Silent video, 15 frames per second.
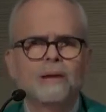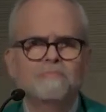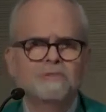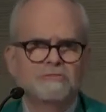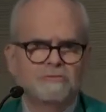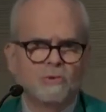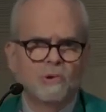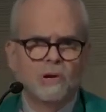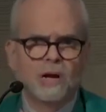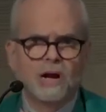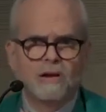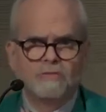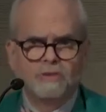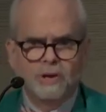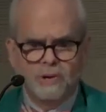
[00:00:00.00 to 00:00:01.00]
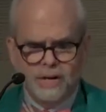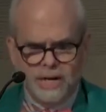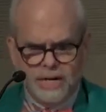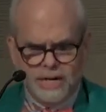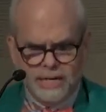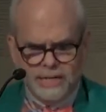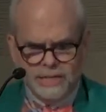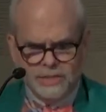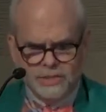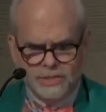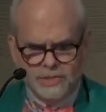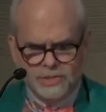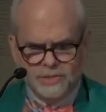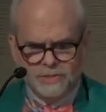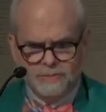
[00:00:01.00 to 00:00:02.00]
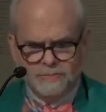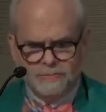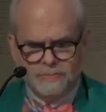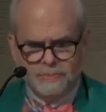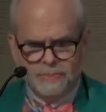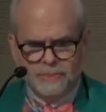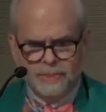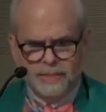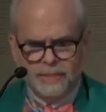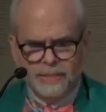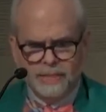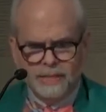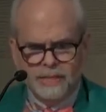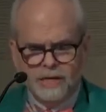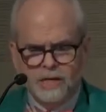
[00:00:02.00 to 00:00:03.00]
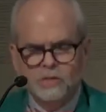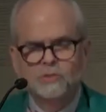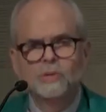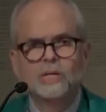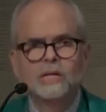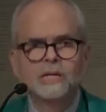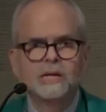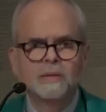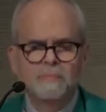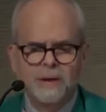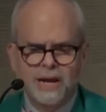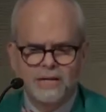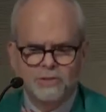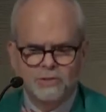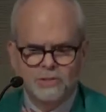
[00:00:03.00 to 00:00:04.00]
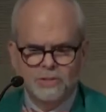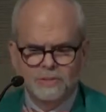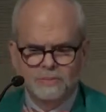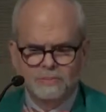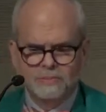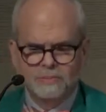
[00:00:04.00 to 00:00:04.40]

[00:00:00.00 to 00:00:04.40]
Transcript: before our very eyes. A Sri Lankan pastor,